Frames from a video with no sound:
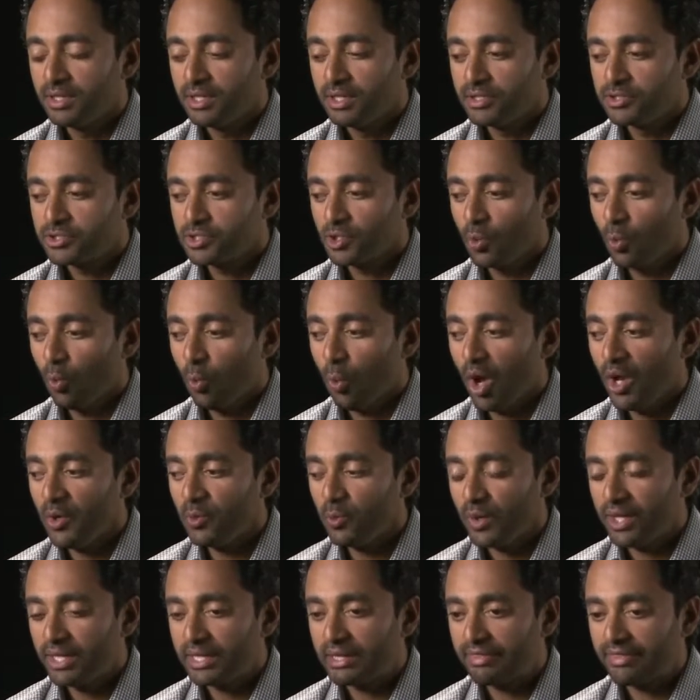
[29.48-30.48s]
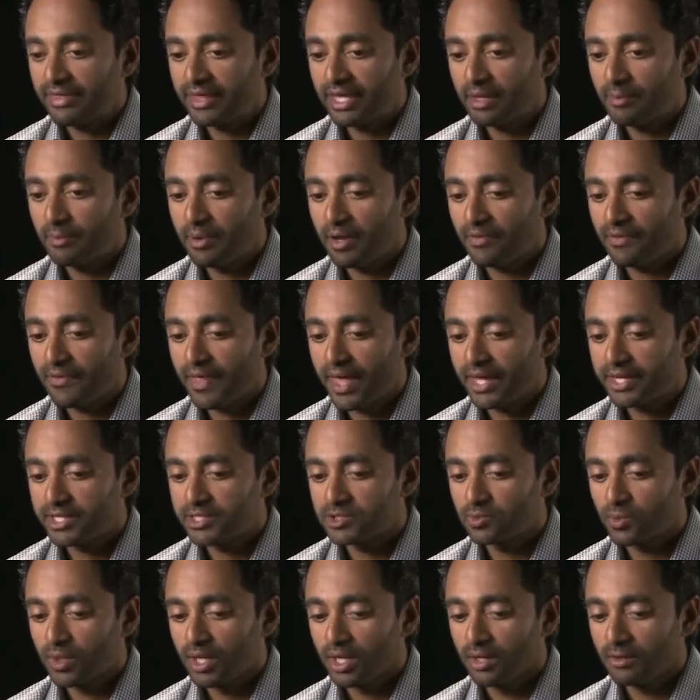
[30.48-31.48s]
so one way to think about that
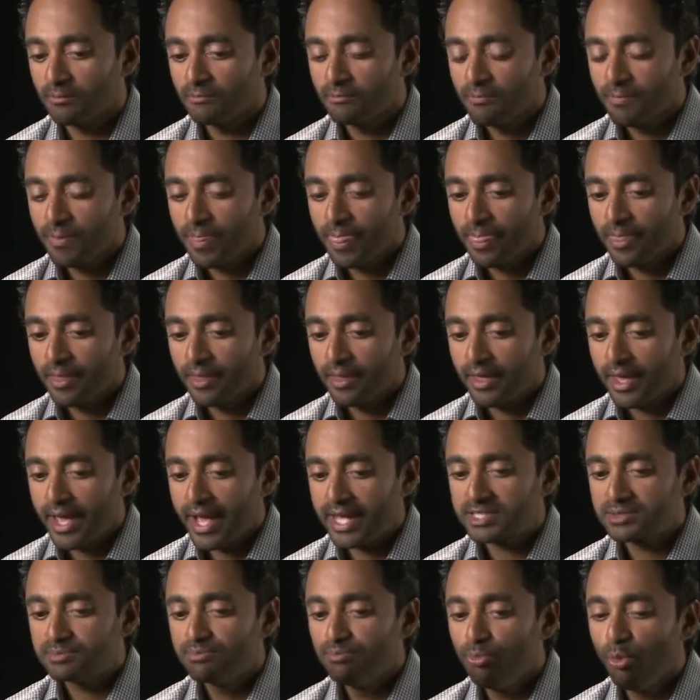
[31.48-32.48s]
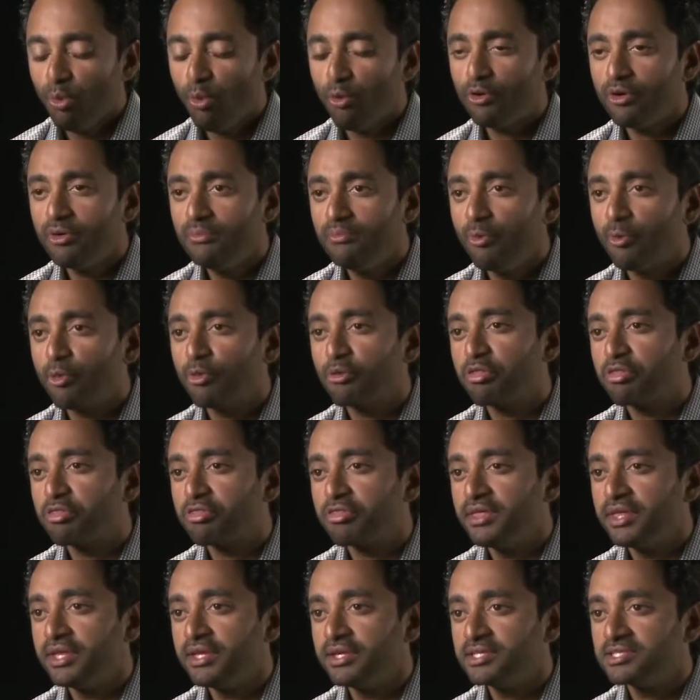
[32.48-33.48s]
is, well, as more and more
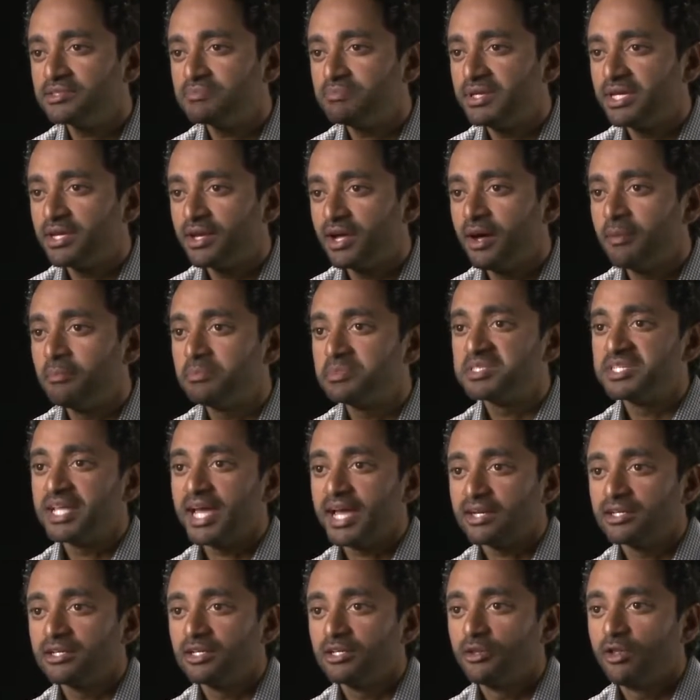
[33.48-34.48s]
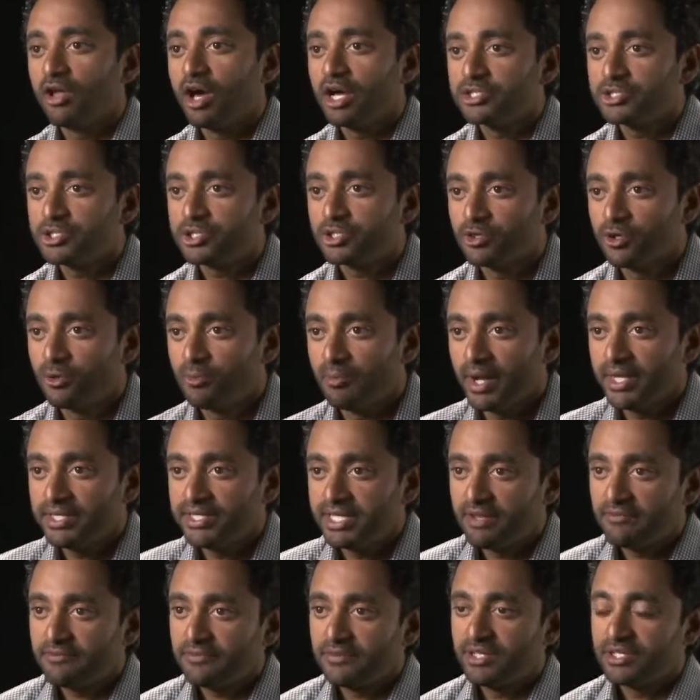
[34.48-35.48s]
things become technological by
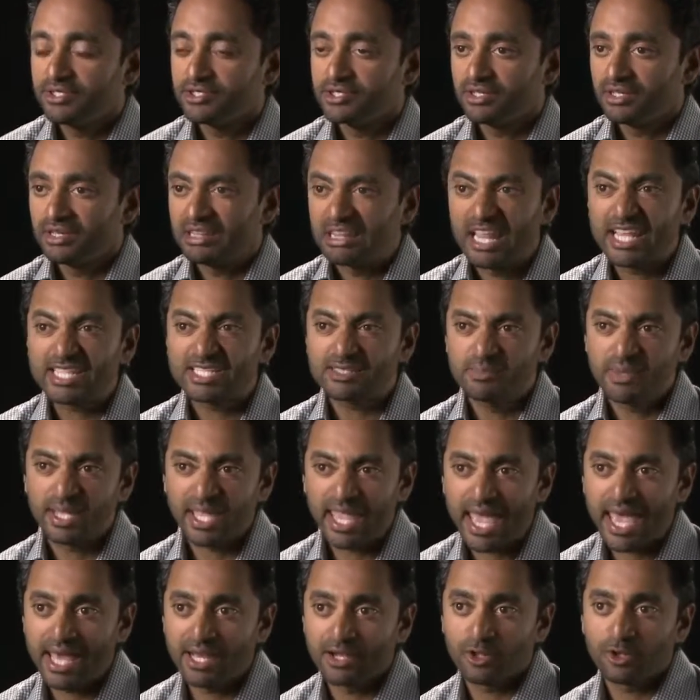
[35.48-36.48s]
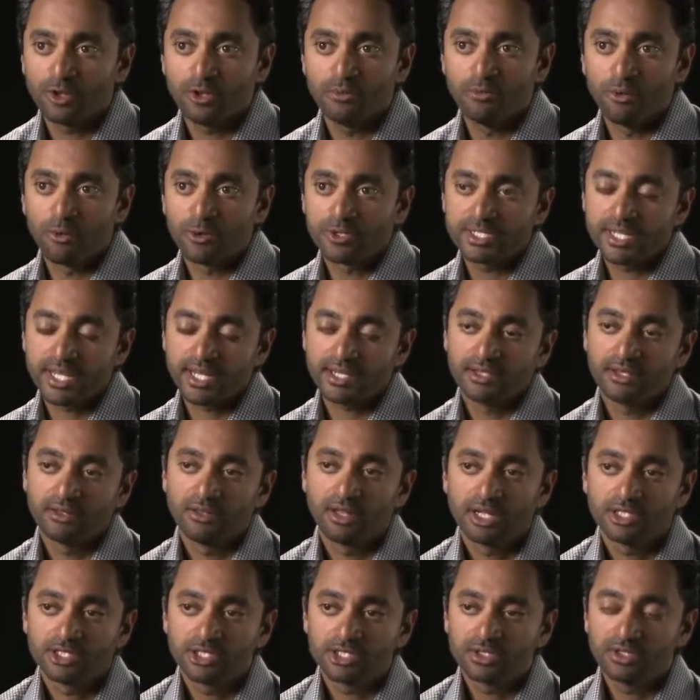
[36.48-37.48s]
definition, less mechanical, more
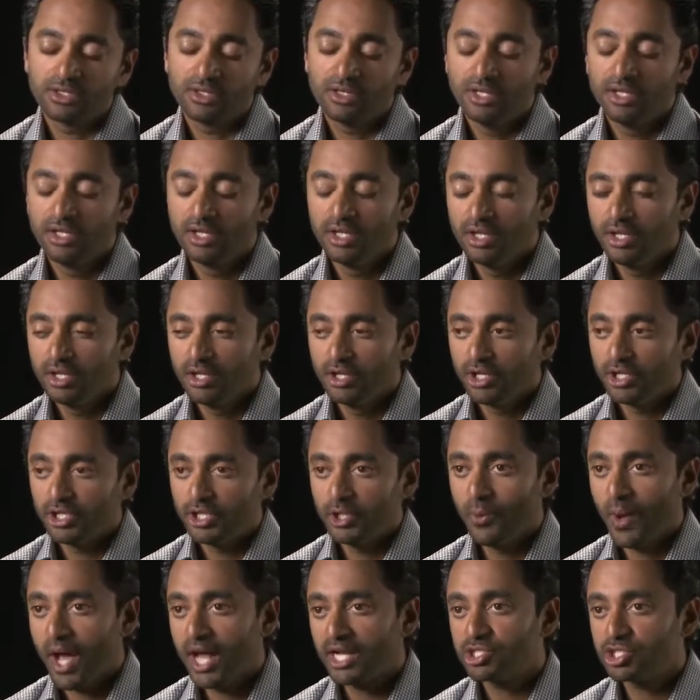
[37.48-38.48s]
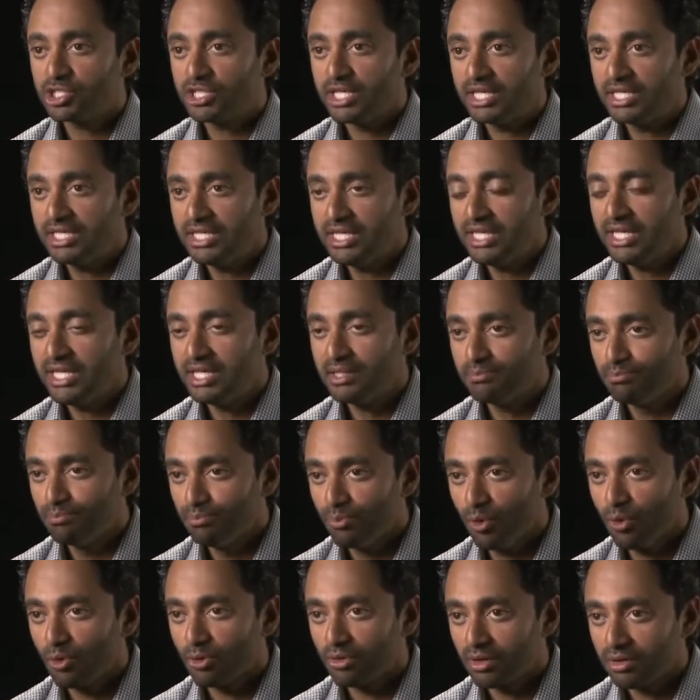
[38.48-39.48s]
technological, you actually need
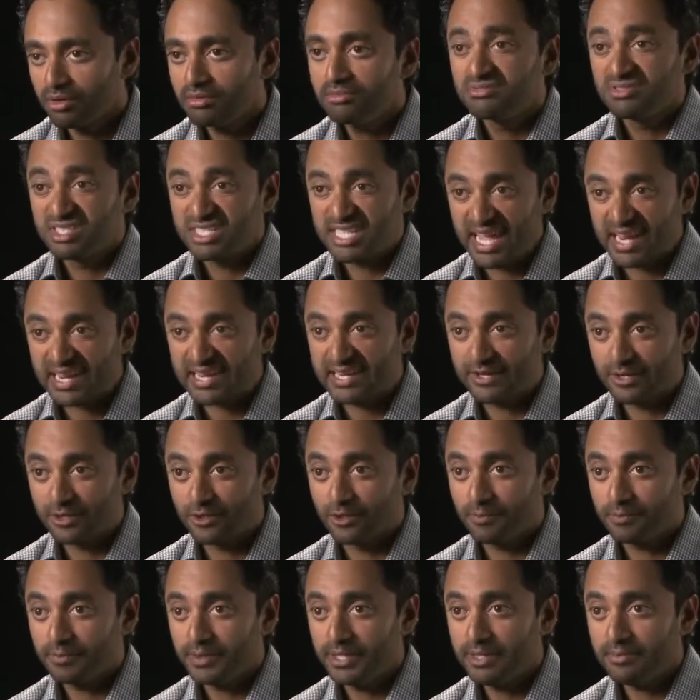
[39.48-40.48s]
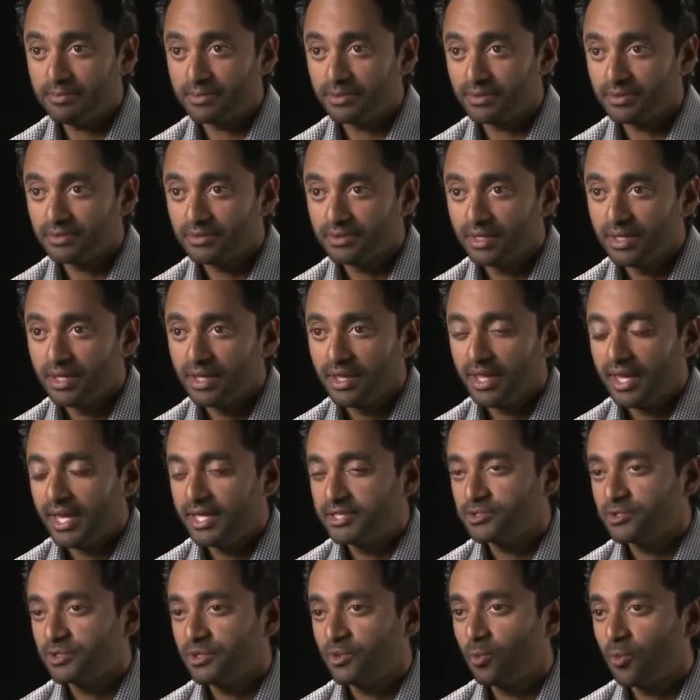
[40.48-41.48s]
more technical people.
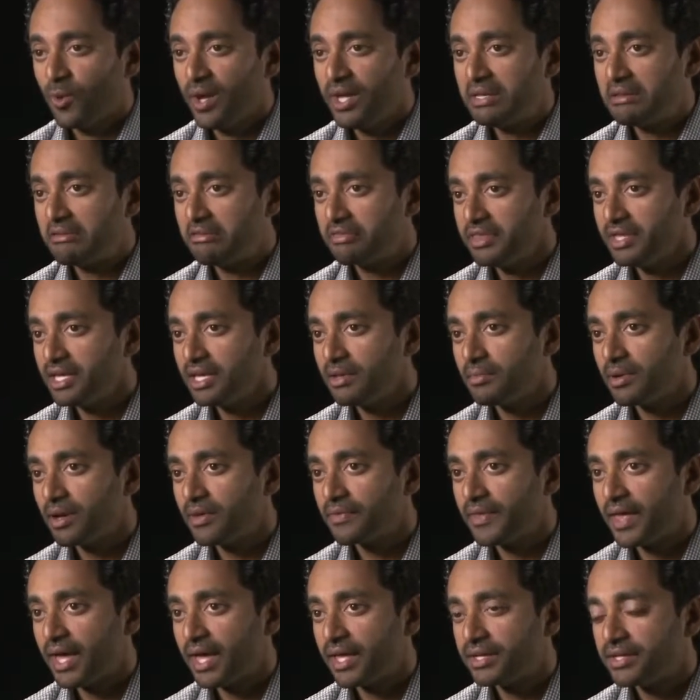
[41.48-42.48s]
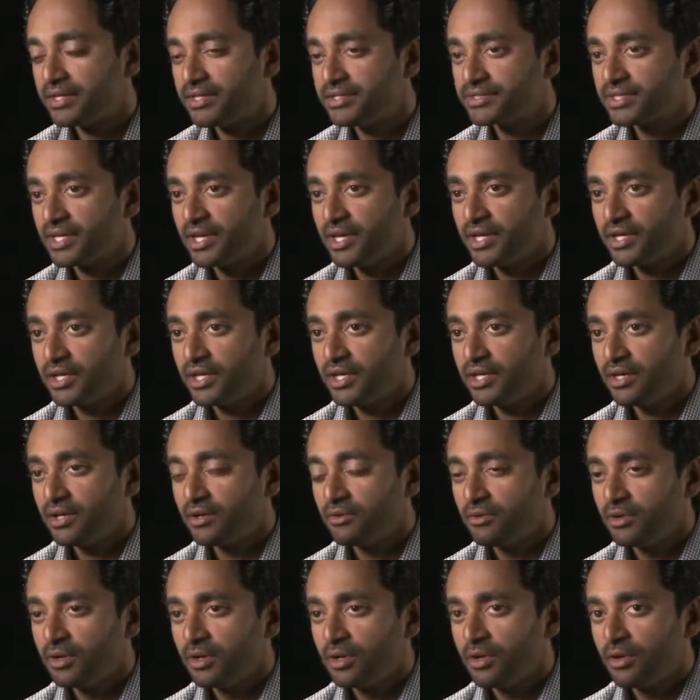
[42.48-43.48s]
And so the way to think about that is,
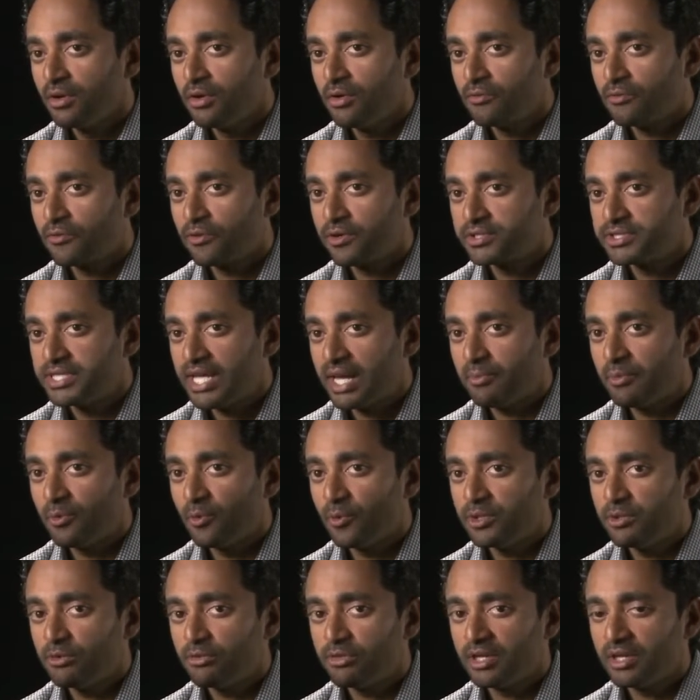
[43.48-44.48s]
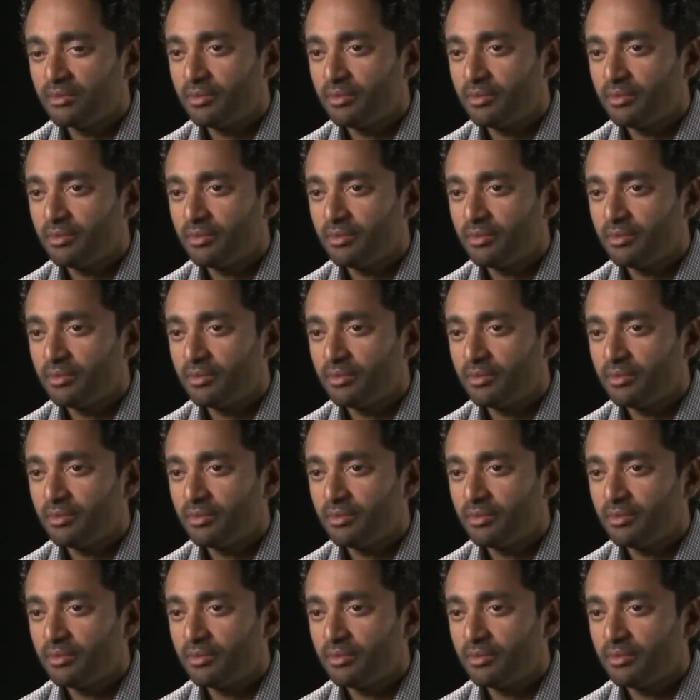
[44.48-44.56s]
for example, when you think